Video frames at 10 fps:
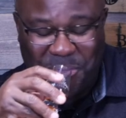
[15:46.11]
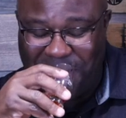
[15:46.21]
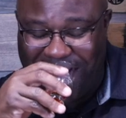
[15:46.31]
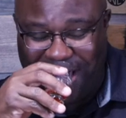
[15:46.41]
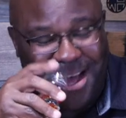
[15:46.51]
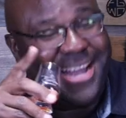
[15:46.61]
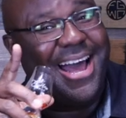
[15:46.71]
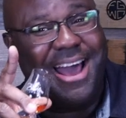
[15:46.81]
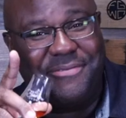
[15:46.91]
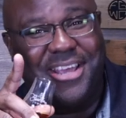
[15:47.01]
Wow. I
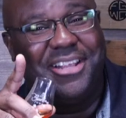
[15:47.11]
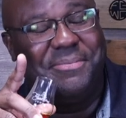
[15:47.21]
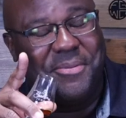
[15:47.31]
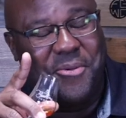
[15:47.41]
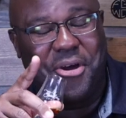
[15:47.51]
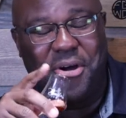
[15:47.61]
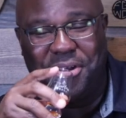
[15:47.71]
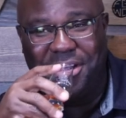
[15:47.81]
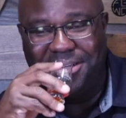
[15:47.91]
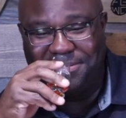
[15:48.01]
have to get a little bit more.
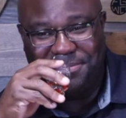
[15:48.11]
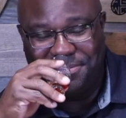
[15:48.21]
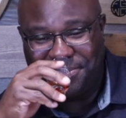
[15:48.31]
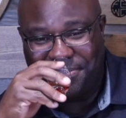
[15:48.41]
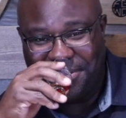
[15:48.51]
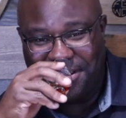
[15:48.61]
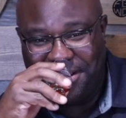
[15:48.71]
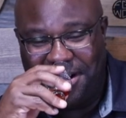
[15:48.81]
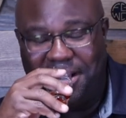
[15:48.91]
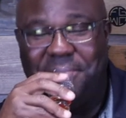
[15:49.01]
Hold on.
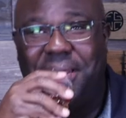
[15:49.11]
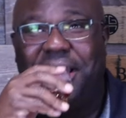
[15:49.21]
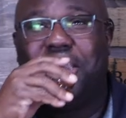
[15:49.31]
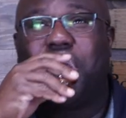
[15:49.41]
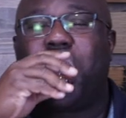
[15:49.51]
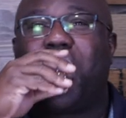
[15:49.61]
Oh man.